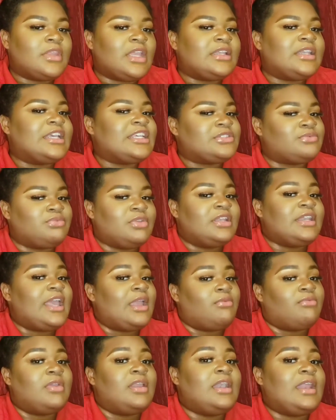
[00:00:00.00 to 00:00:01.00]
That's really
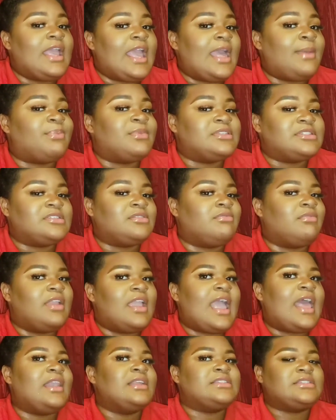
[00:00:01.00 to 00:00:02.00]
that really happens in
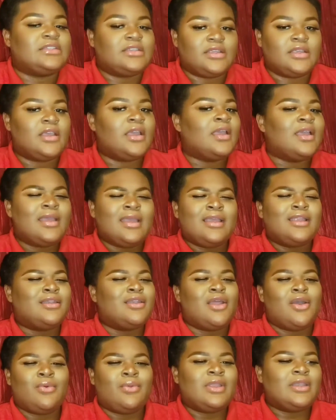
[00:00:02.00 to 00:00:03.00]
reality.
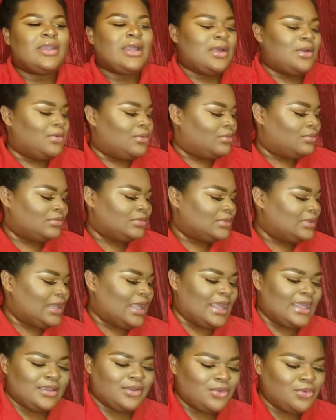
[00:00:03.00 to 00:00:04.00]
No, it don't.
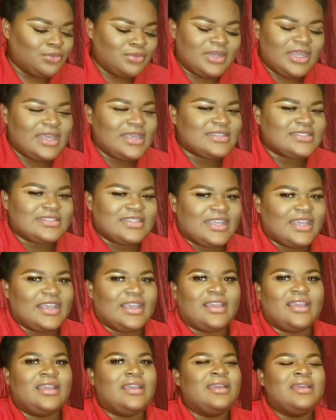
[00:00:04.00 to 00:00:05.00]
Like who does
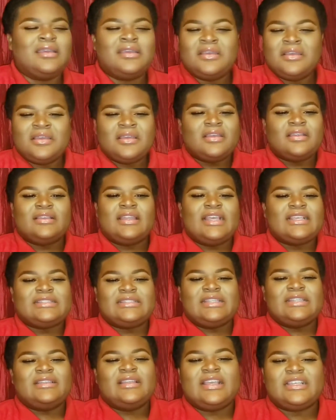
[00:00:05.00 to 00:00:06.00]
that? That's
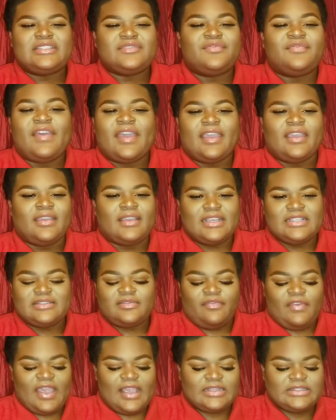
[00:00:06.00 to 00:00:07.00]
that's fake. It's
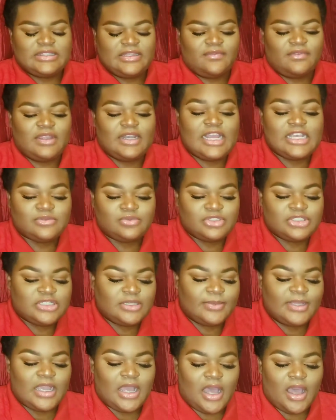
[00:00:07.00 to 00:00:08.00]
fake TV. That's what should
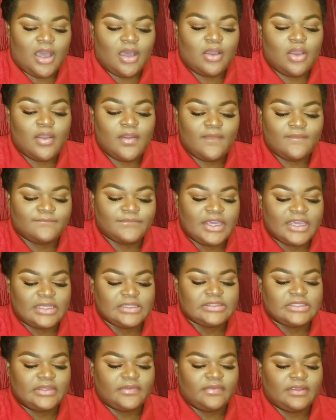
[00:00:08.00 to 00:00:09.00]
be called
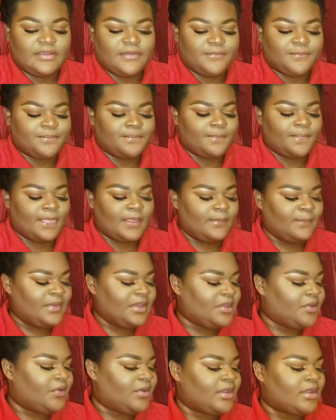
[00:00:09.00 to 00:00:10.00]
fake TV.
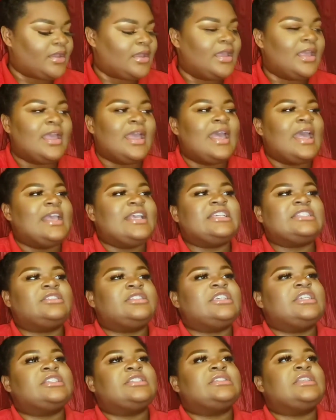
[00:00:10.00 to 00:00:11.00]
Period. It's
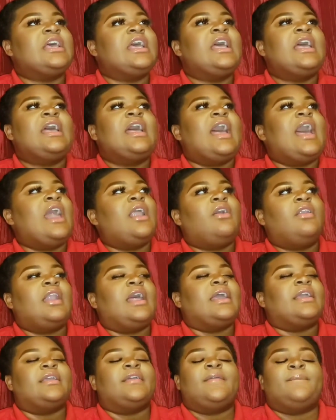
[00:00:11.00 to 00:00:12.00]
just I don't
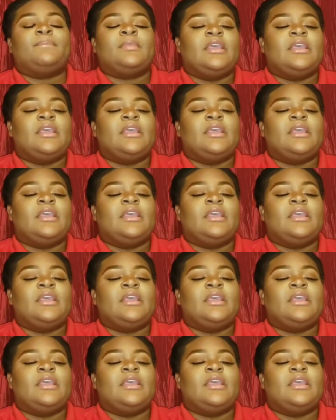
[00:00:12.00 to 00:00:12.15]
like it.